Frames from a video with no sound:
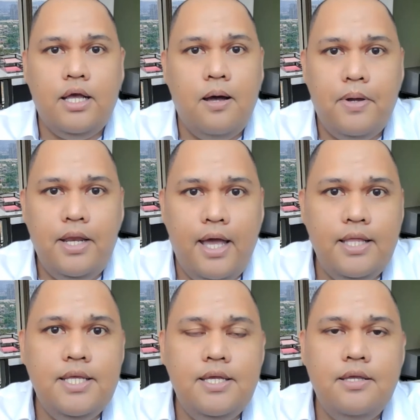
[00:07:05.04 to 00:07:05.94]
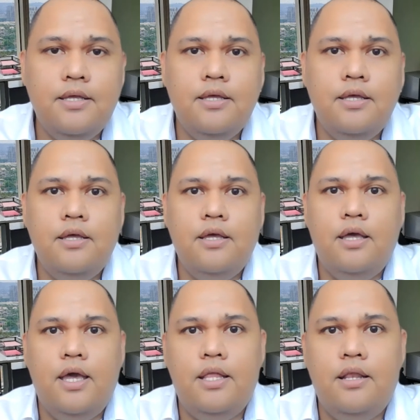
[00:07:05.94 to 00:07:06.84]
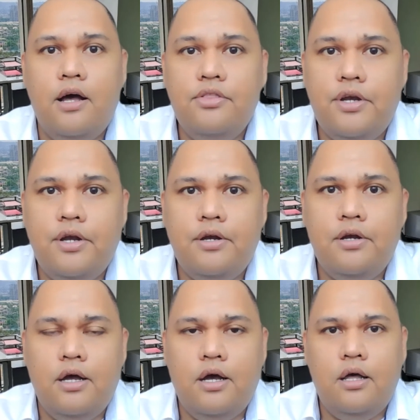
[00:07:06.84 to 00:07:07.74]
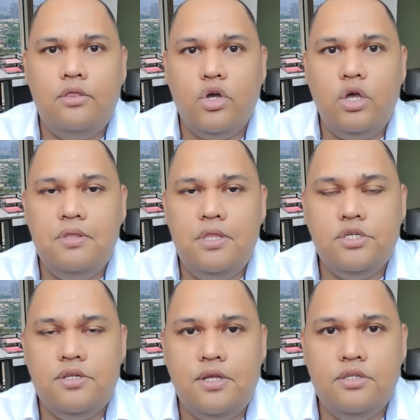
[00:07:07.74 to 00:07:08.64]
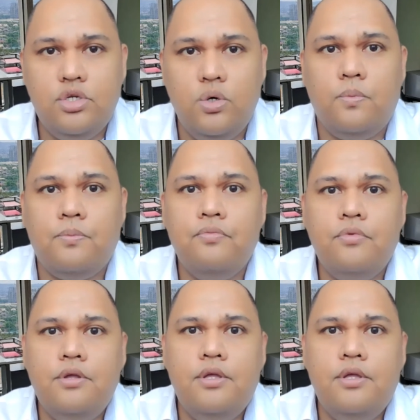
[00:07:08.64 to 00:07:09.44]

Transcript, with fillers: a company I D, and other uh, documentation that can show